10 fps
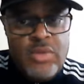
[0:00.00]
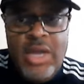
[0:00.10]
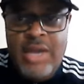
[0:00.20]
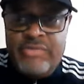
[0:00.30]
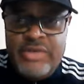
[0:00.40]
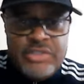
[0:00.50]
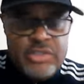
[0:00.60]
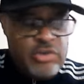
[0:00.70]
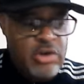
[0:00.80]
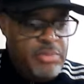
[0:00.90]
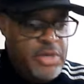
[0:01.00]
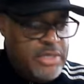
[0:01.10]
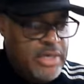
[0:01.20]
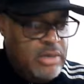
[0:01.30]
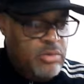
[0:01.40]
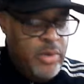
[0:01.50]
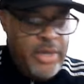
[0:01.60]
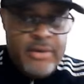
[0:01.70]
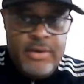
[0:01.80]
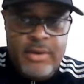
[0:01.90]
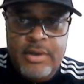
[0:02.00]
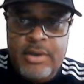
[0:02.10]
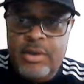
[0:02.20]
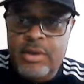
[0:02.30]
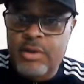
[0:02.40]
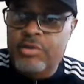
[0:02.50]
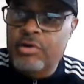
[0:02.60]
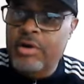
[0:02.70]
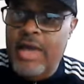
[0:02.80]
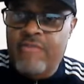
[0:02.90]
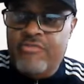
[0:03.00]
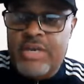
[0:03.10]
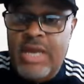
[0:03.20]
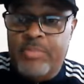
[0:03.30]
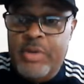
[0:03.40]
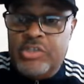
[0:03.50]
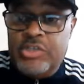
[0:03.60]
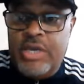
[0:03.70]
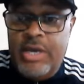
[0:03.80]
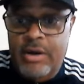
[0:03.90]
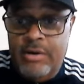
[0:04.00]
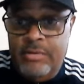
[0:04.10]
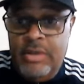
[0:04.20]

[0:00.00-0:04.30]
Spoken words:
and this is going to be dealing with your everyday pigeon care.